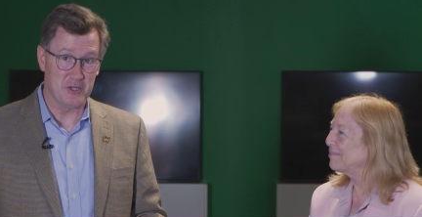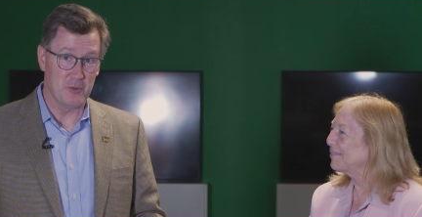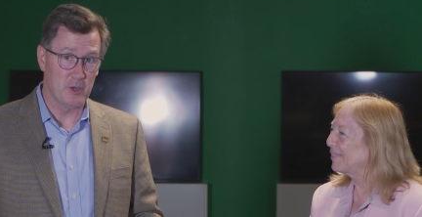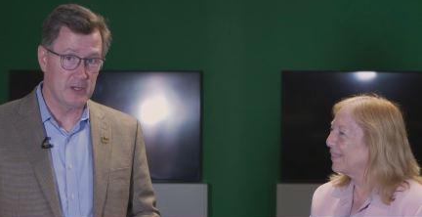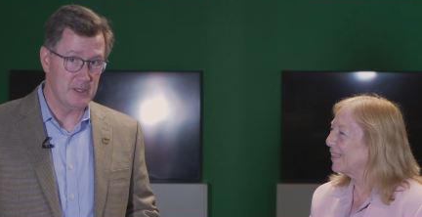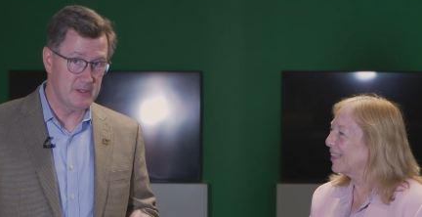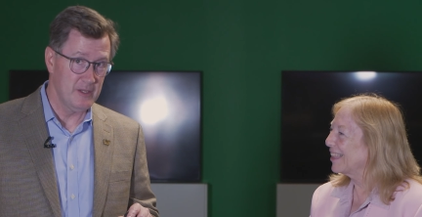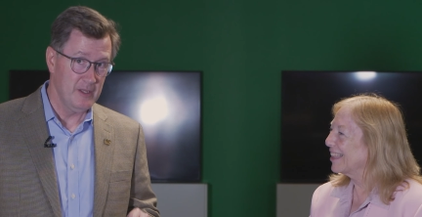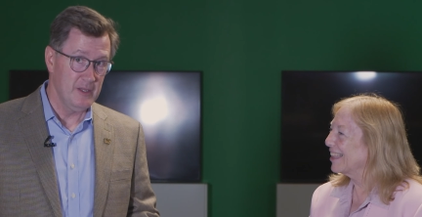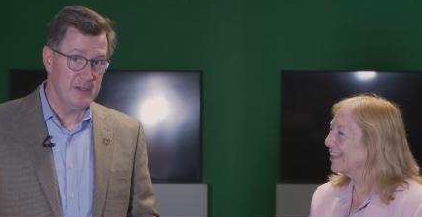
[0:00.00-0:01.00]
Speaker 1: so we're going to
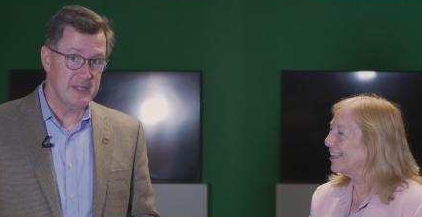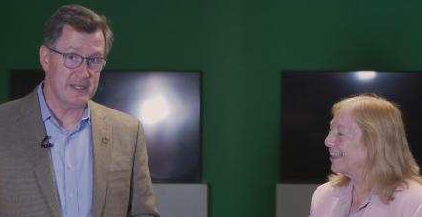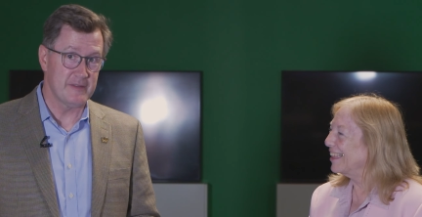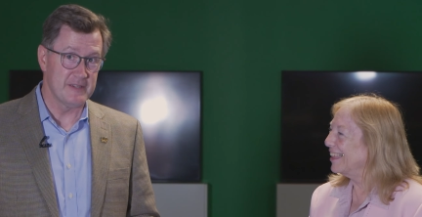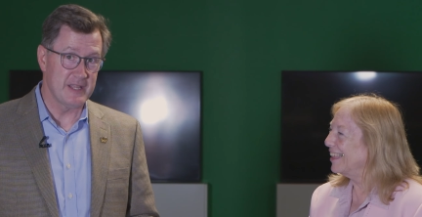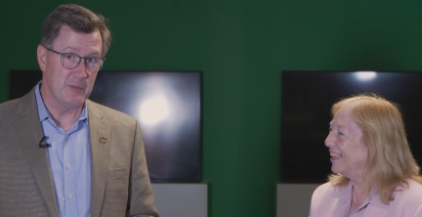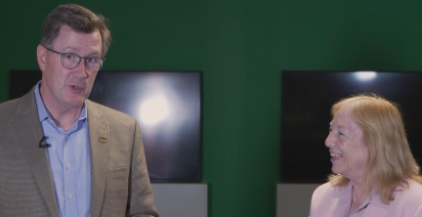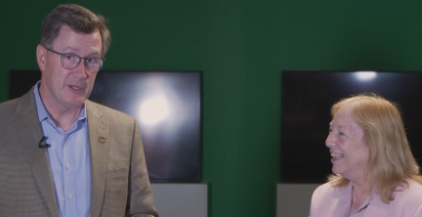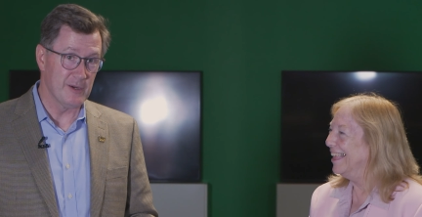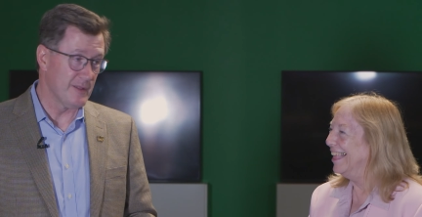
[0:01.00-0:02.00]
take to the
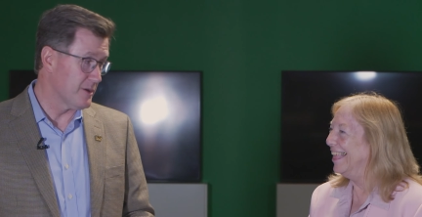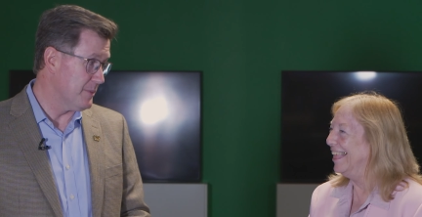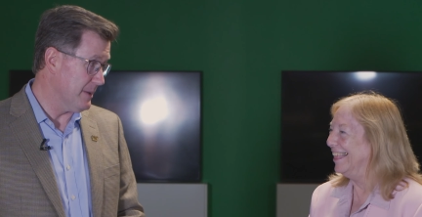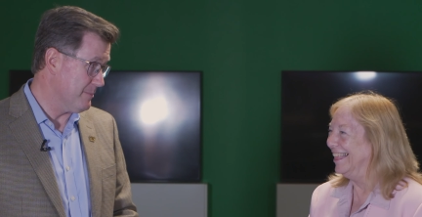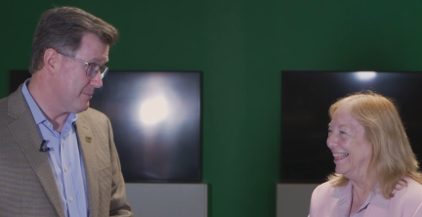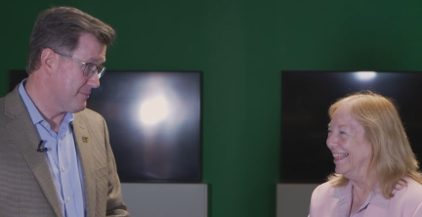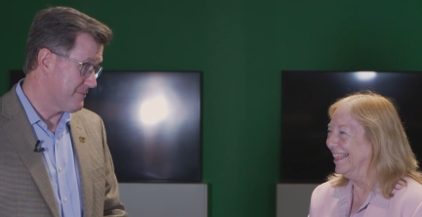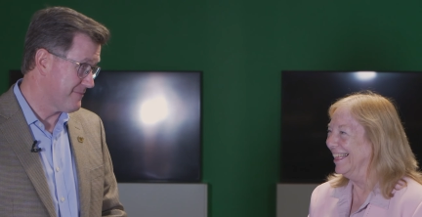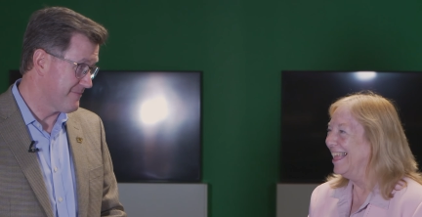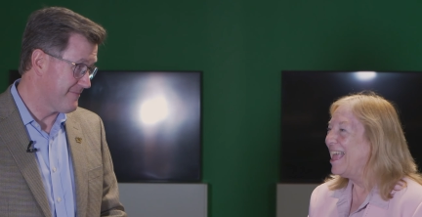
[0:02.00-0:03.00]
table here in a little bit.
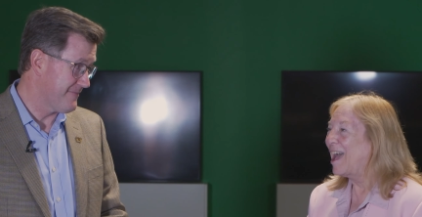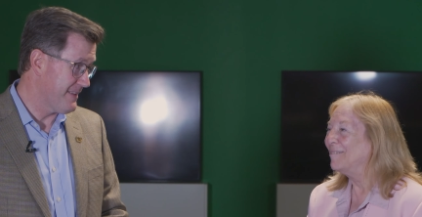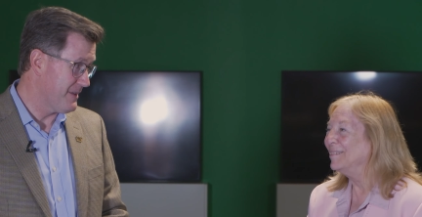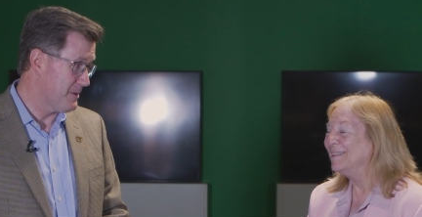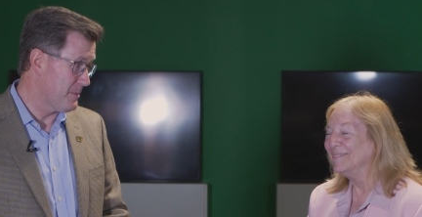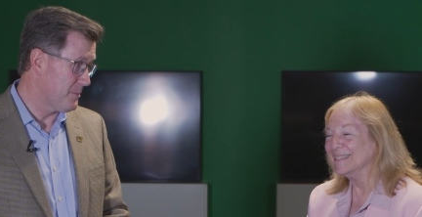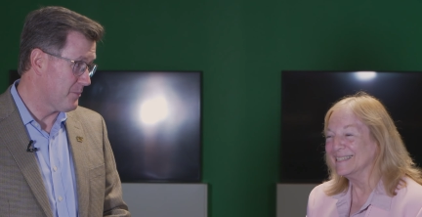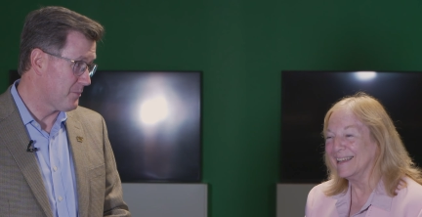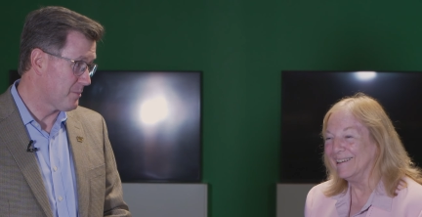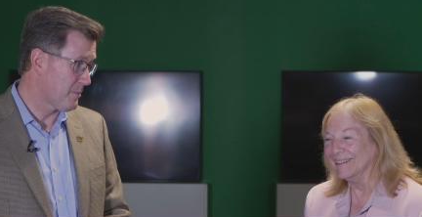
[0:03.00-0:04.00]
Speaker 2: I'm a little bit
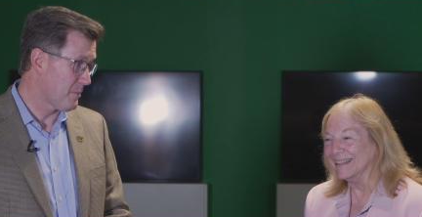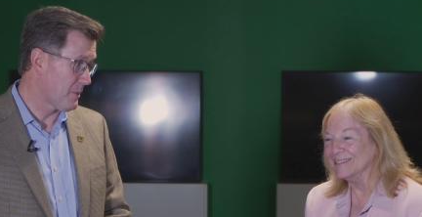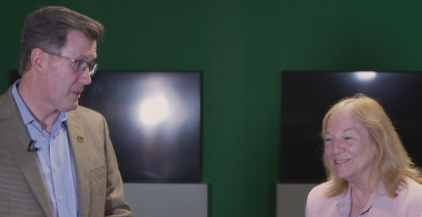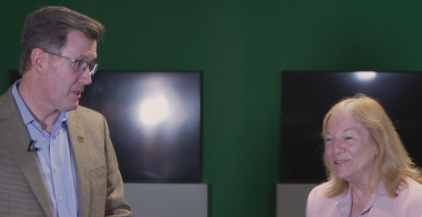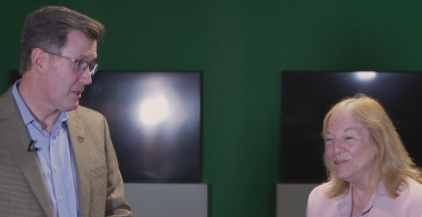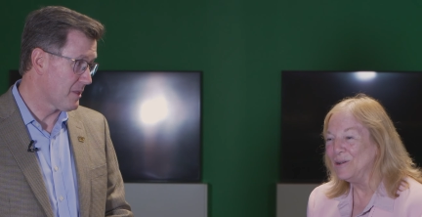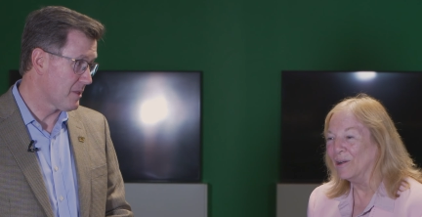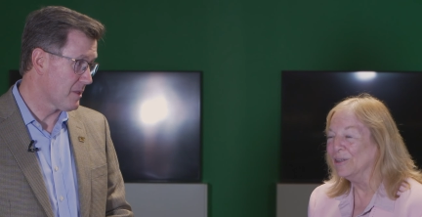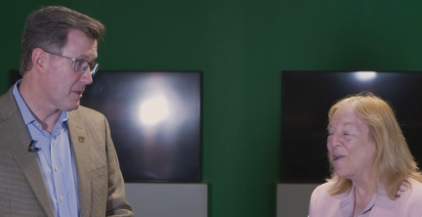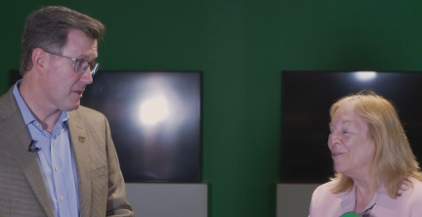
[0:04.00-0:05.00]
scared because you
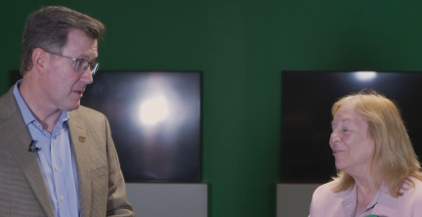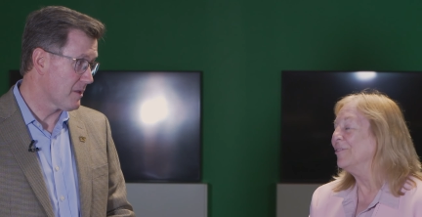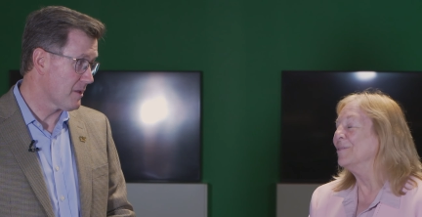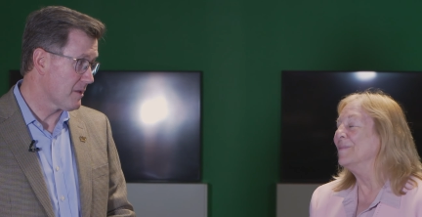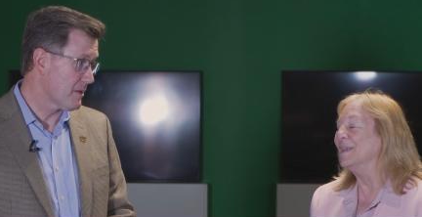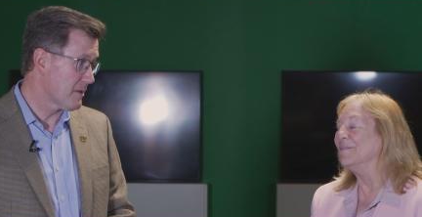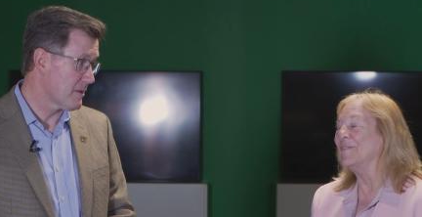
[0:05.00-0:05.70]
are known for being